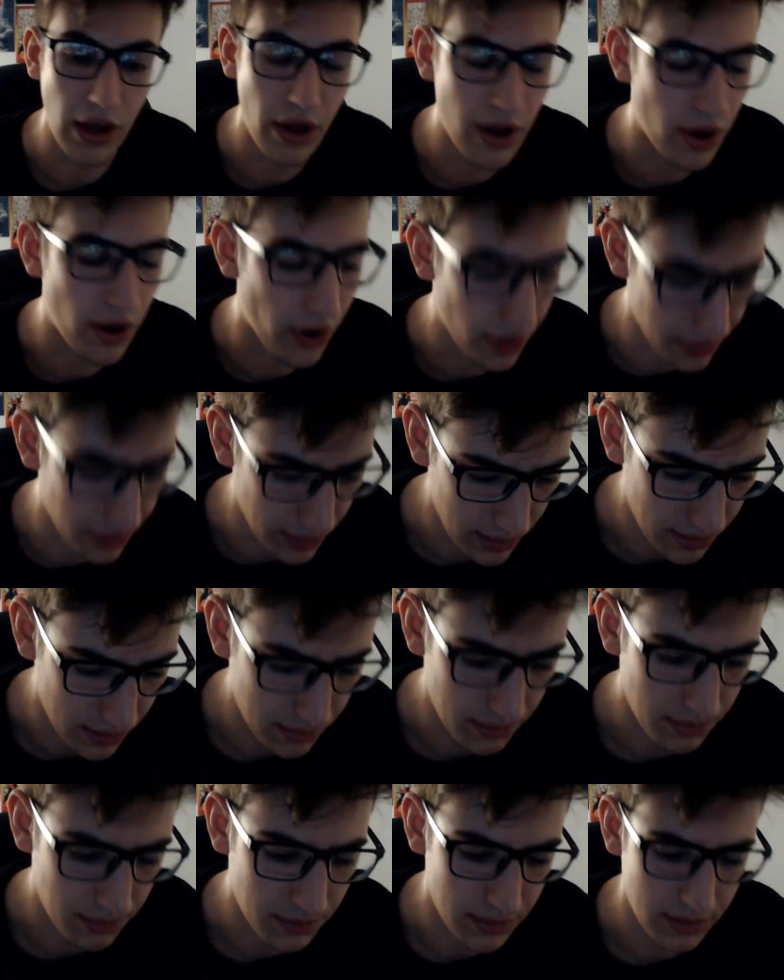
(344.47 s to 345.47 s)
on
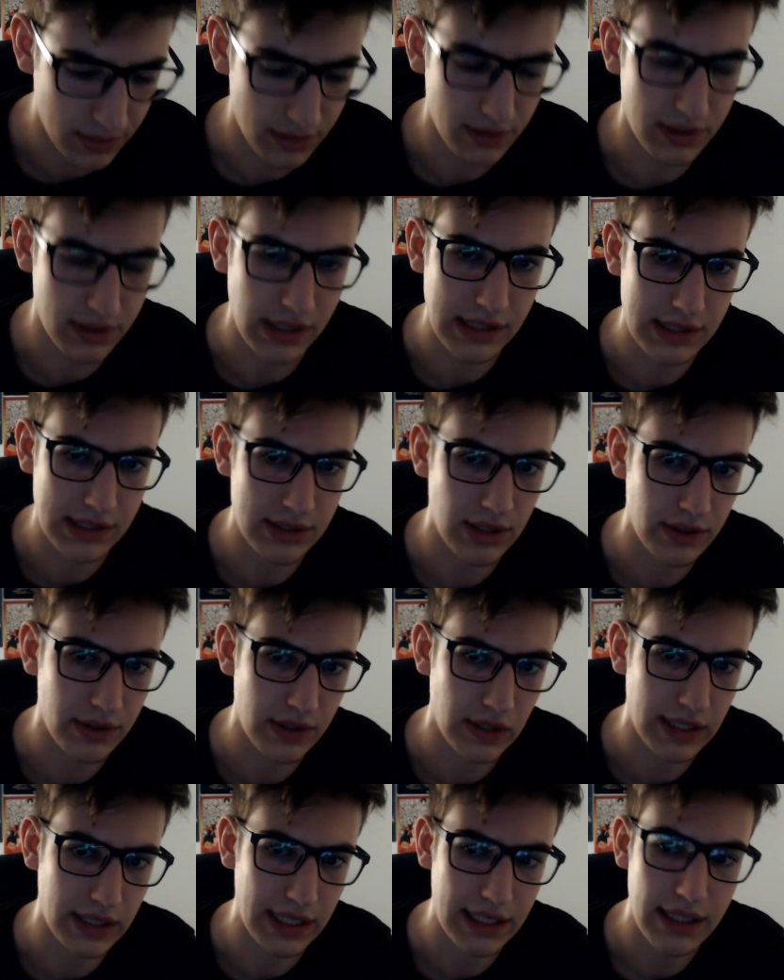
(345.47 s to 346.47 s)
this story.
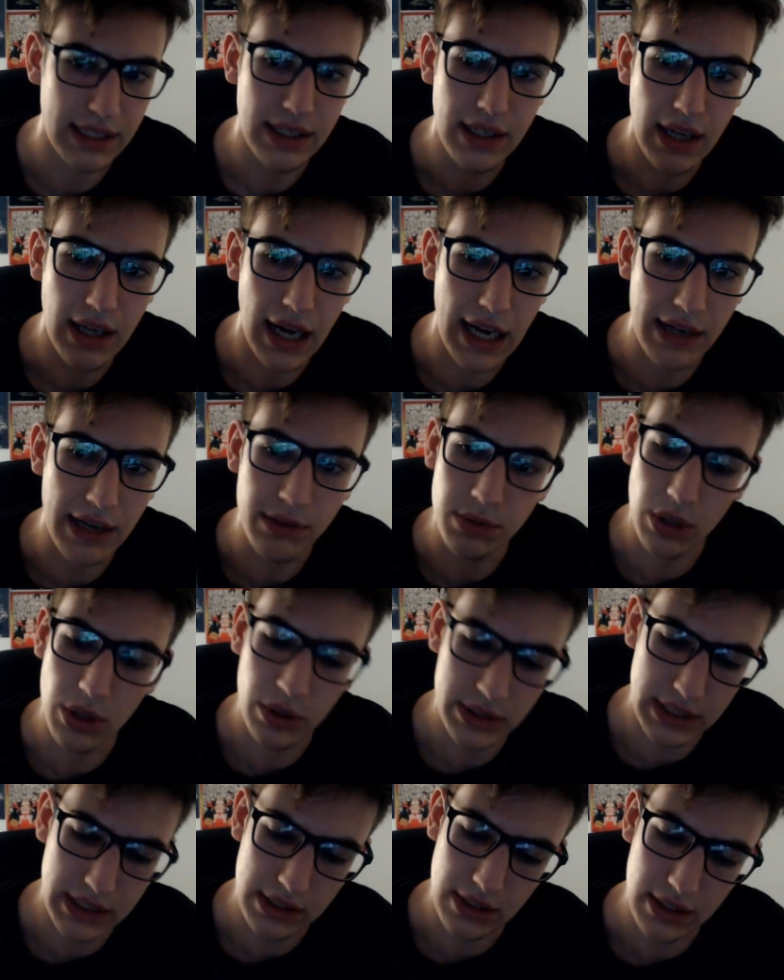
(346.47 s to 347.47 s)
Okay, I
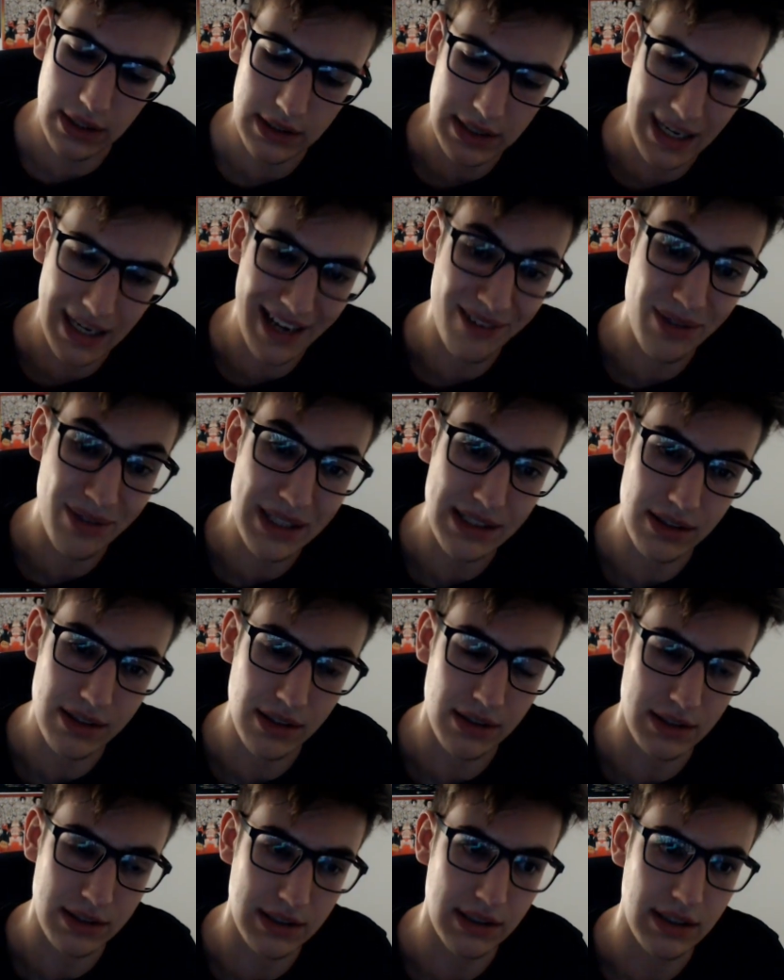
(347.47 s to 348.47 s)
wrote a lot, I read a
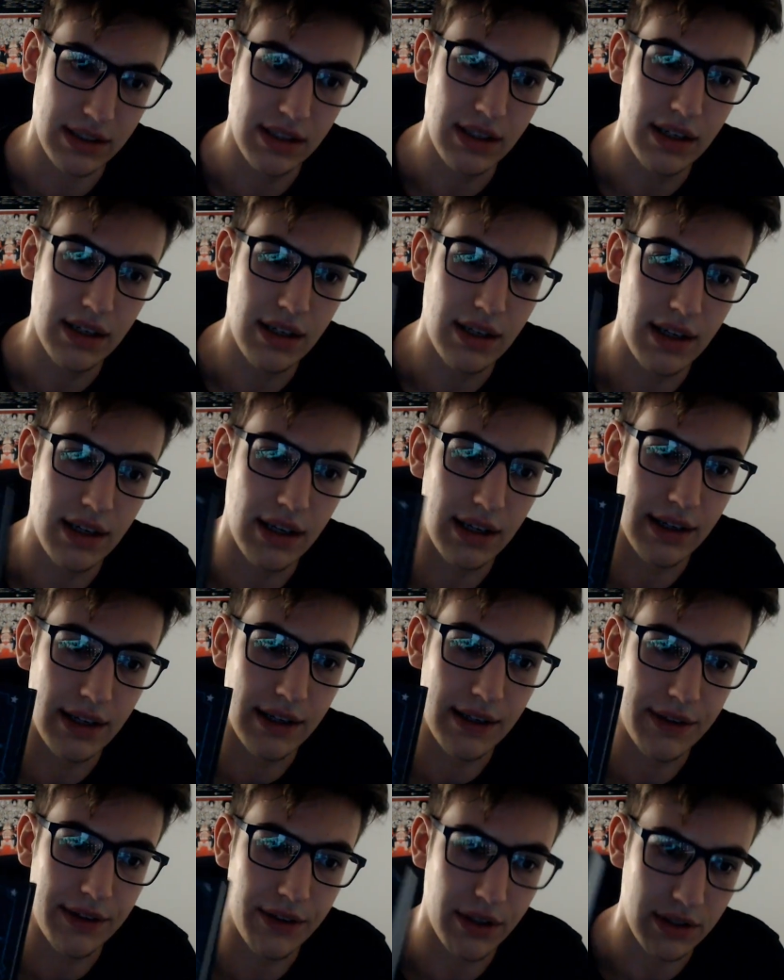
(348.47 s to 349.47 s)
lot,
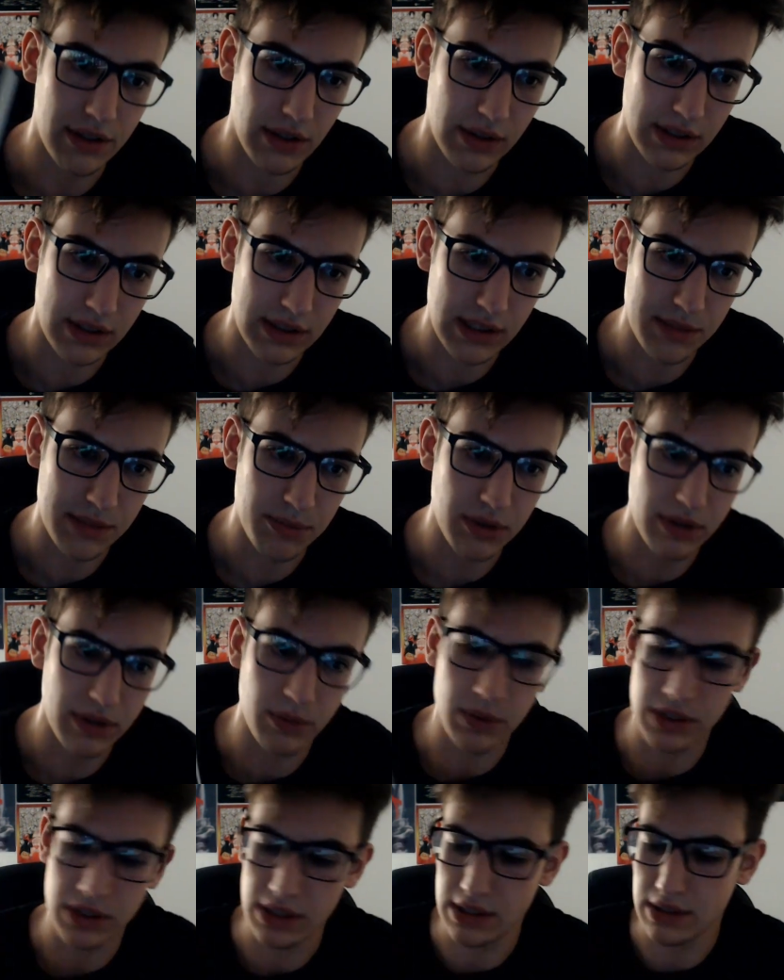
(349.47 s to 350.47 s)
not only this book,
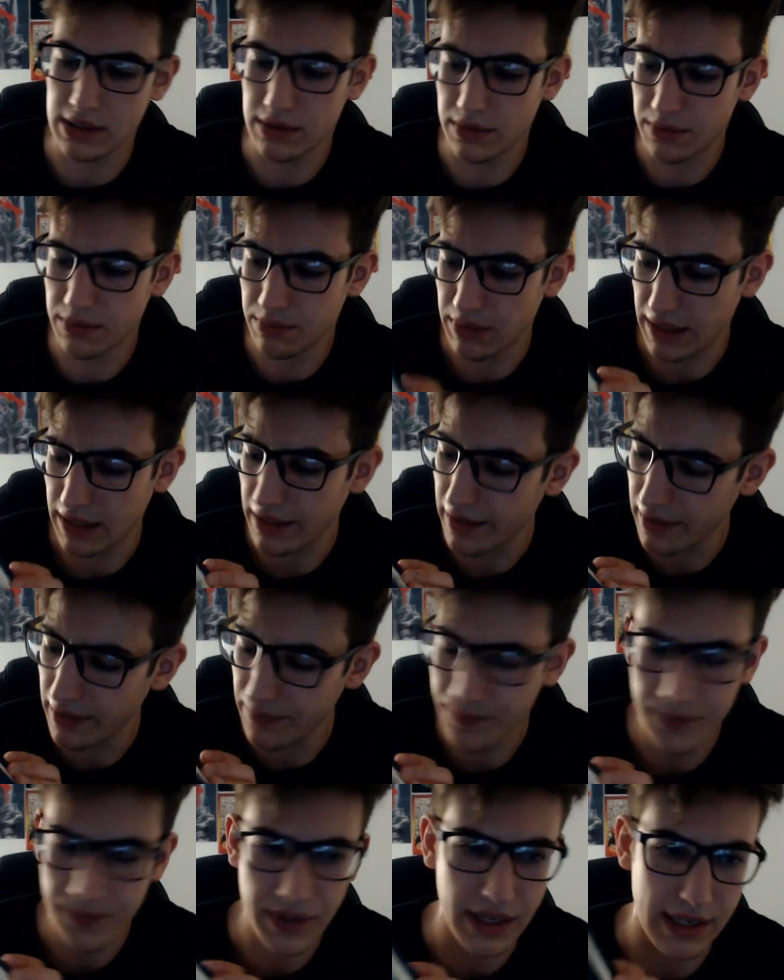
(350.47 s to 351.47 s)
which is by
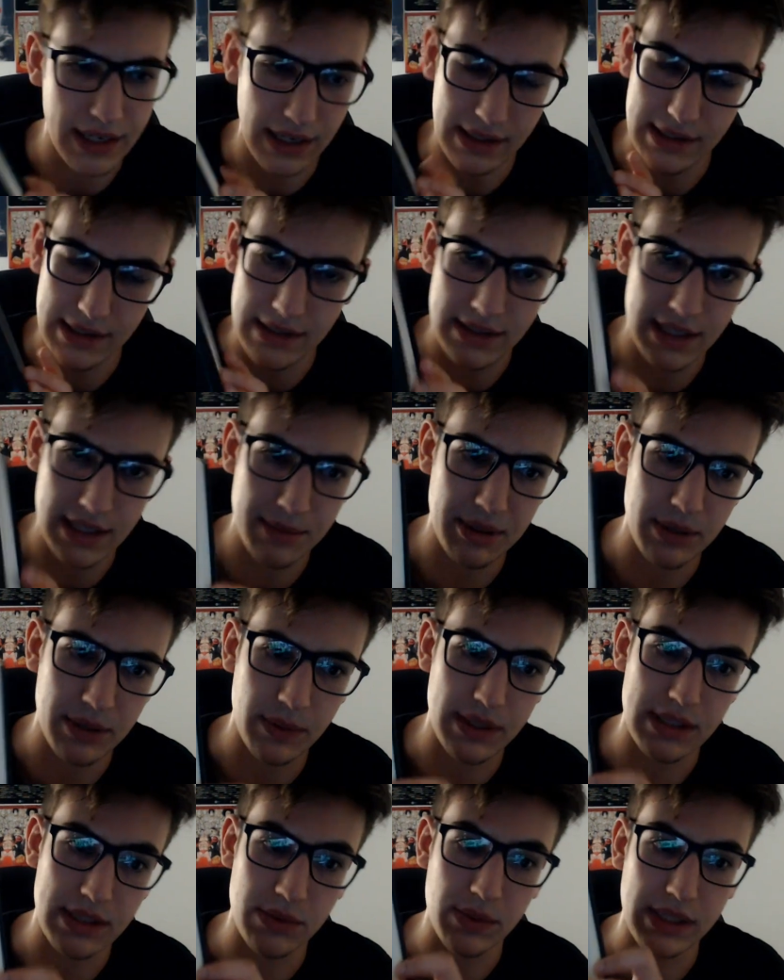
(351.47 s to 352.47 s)
Araki Sensei, by the
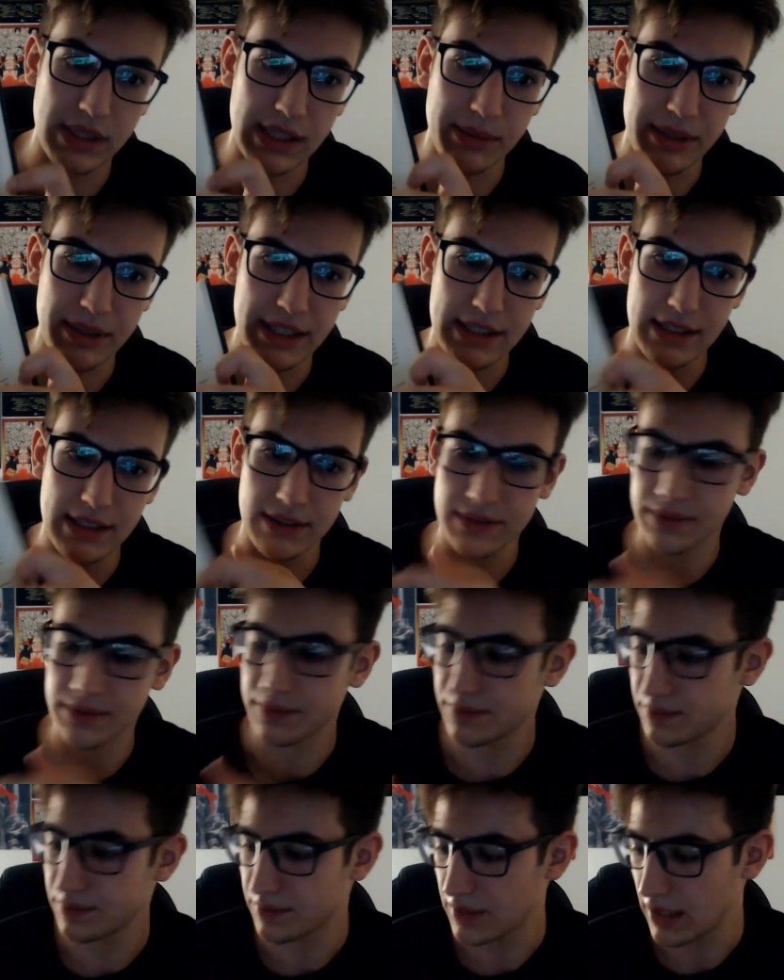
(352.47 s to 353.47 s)
way. It's really amazing
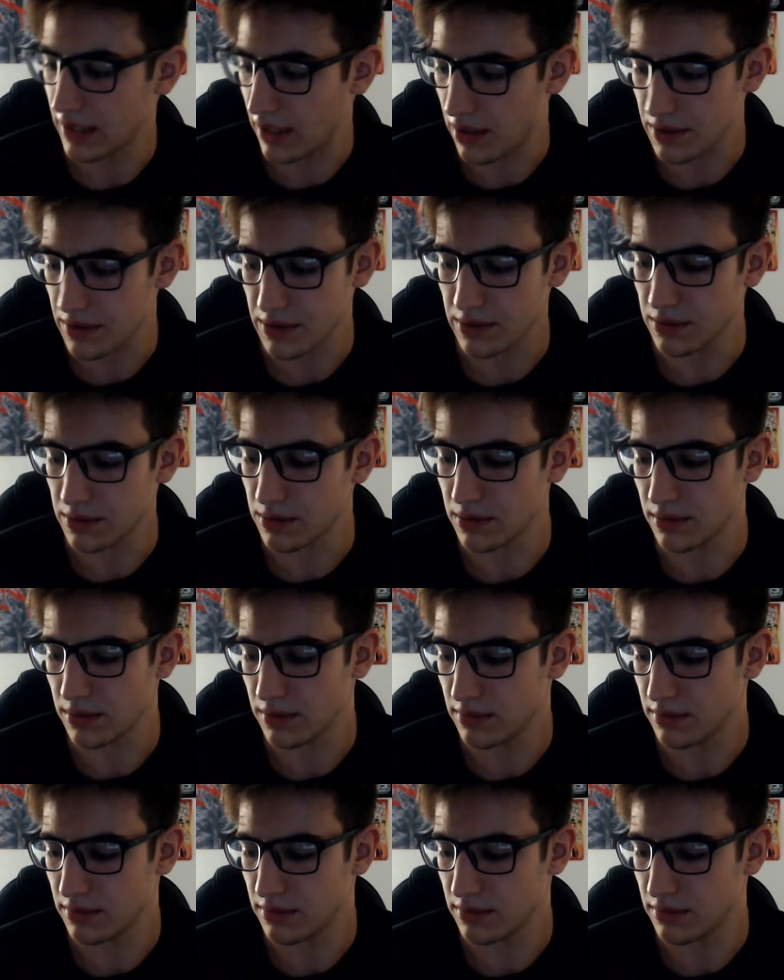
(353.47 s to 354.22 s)
how to